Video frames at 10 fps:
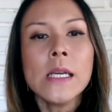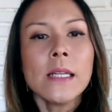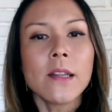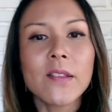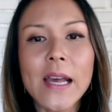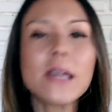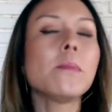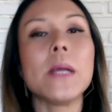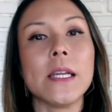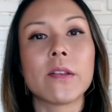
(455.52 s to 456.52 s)
The second
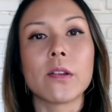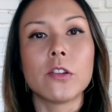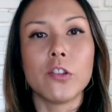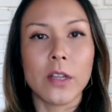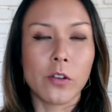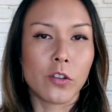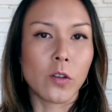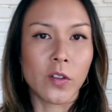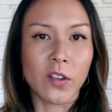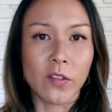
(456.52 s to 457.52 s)
piece to sell your
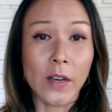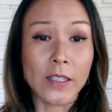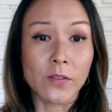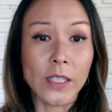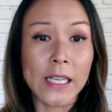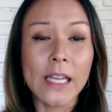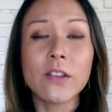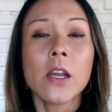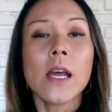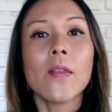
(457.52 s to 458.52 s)
services effectively is
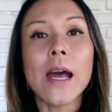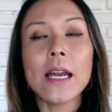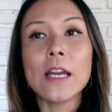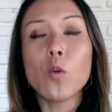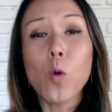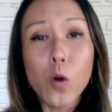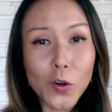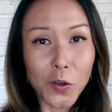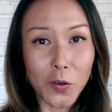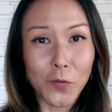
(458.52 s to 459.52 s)
that in
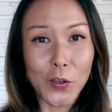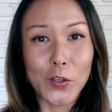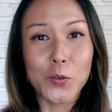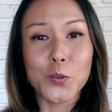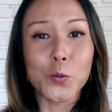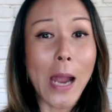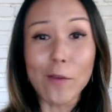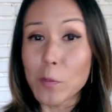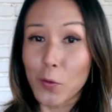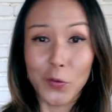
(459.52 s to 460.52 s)
order for you to have
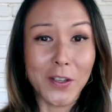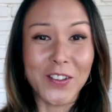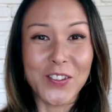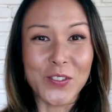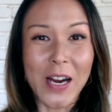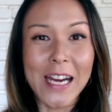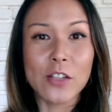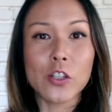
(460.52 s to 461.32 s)
a process, right?